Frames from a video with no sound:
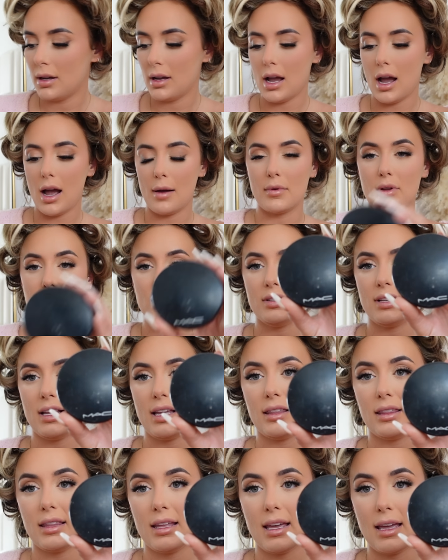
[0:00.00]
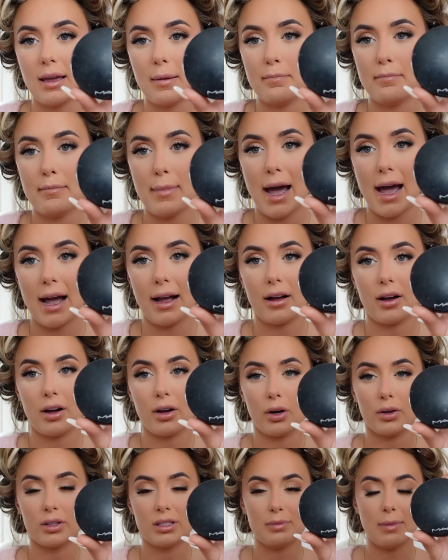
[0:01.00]
I'm using the MAC
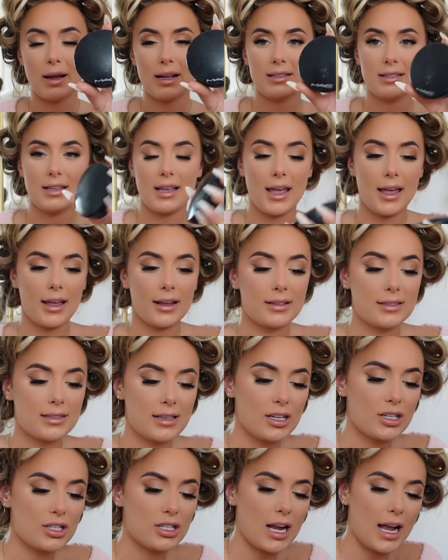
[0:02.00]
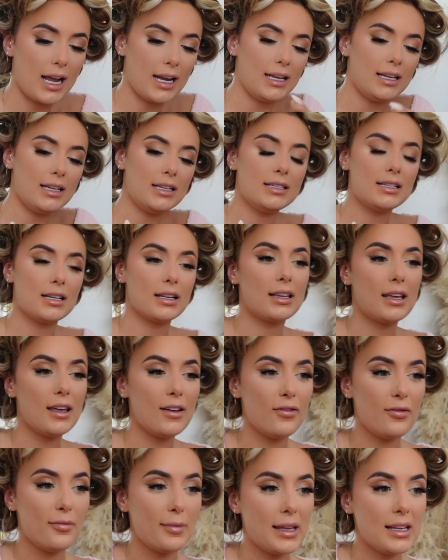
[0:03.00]
Cosmetics shade
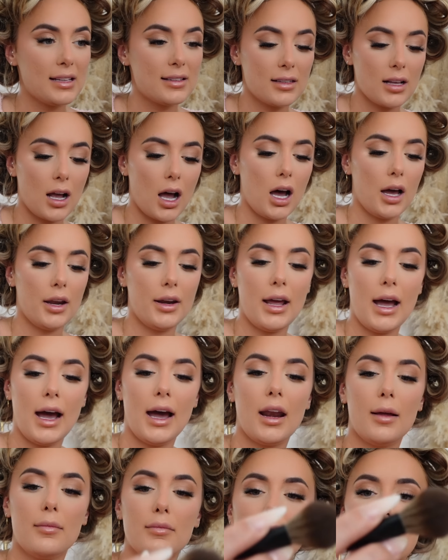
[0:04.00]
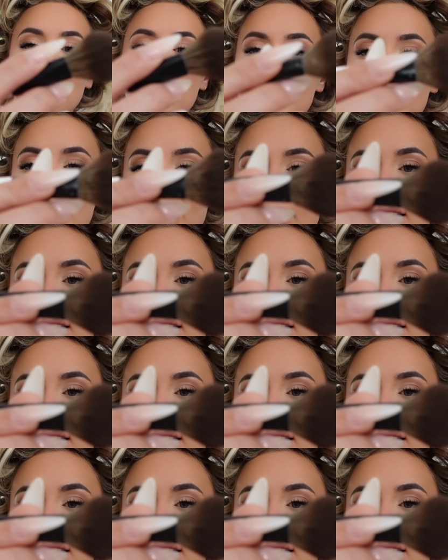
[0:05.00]
Give Me Sun, and I'm using